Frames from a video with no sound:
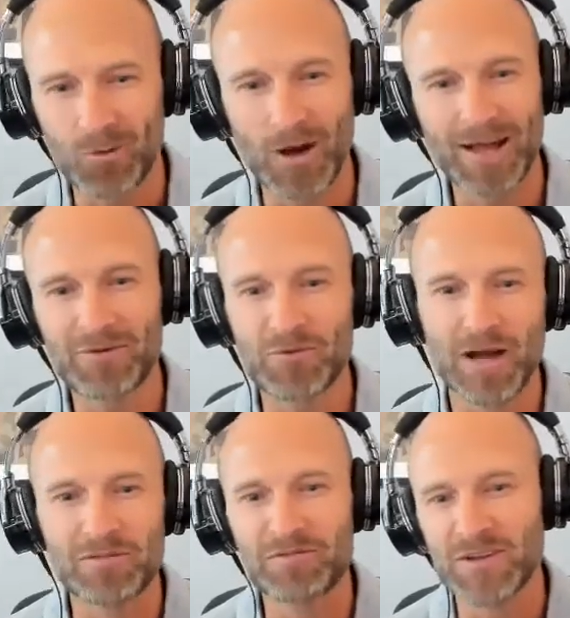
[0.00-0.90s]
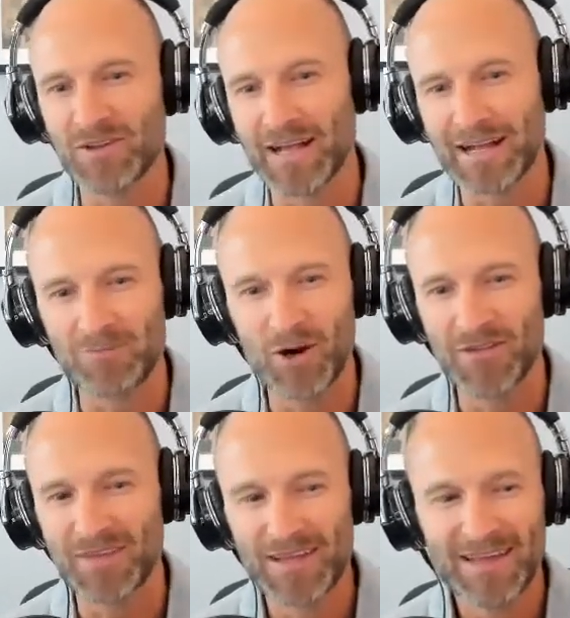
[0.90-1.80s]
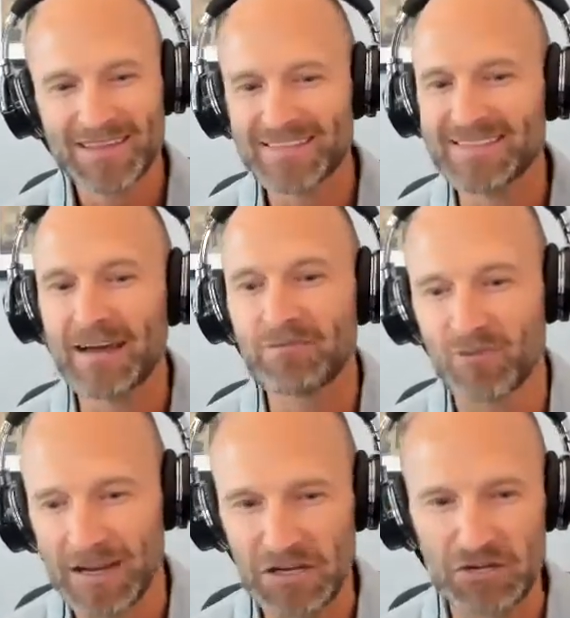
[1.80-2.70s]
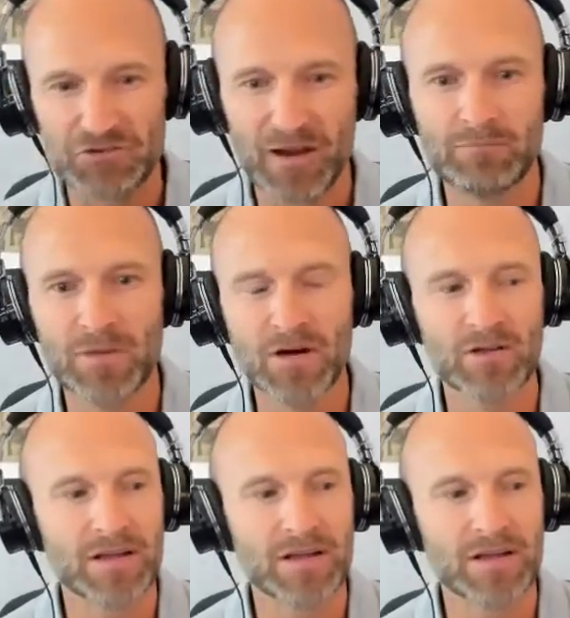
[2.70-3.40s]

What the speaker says: Why do I feel like I'm on this never-ending treadmill?